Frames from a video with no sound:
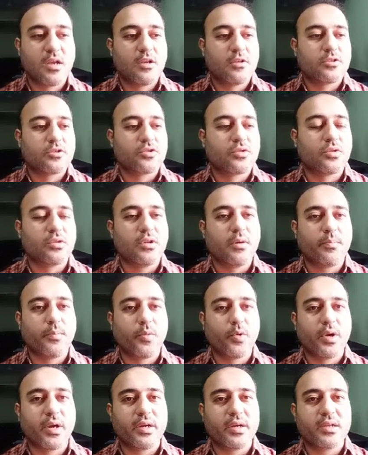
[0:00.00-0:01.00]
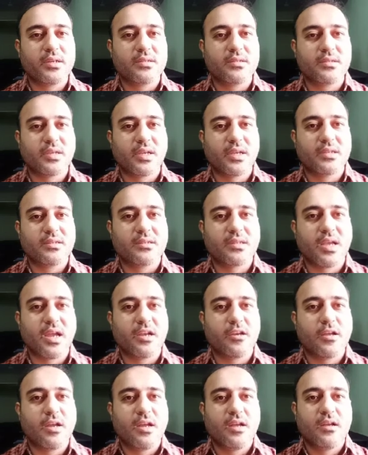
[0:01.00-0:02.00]
So the poetess says that
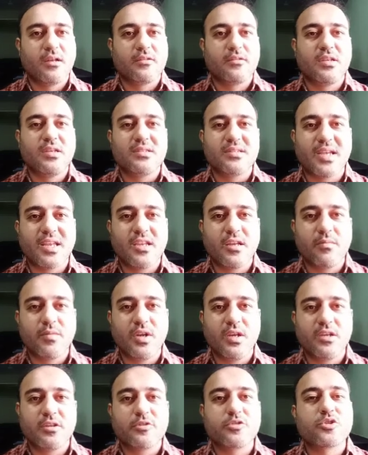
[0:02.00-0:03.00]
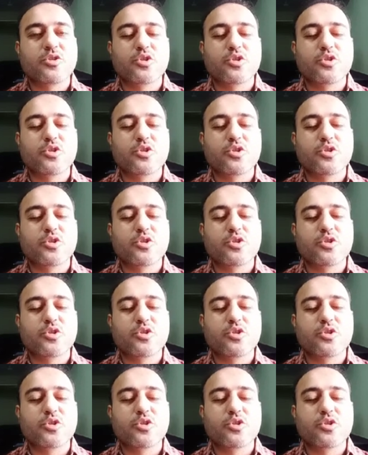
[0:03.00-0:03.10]
this animal is